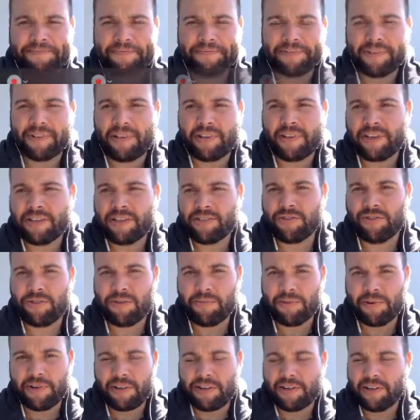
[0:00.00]
Okay, so
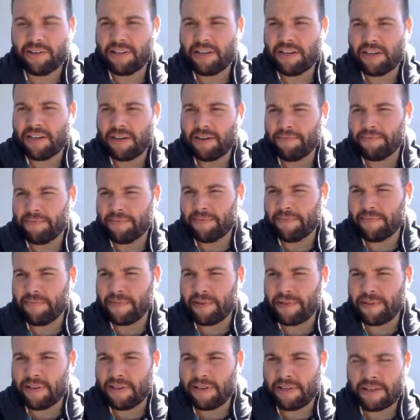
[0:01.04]
I'm going
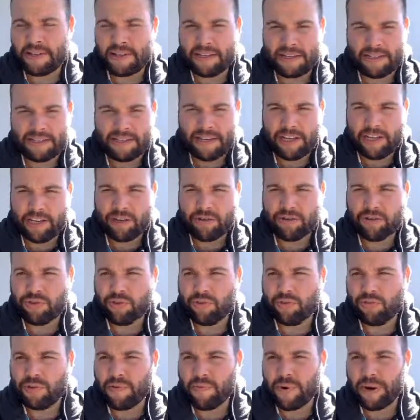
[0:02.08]
to take you
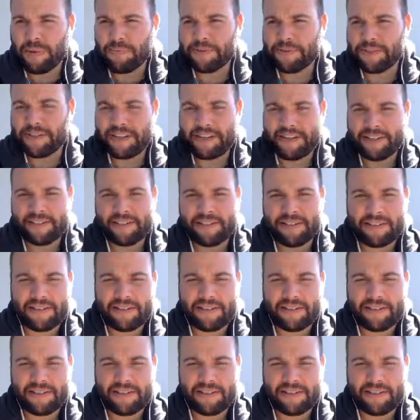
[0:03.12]
to a website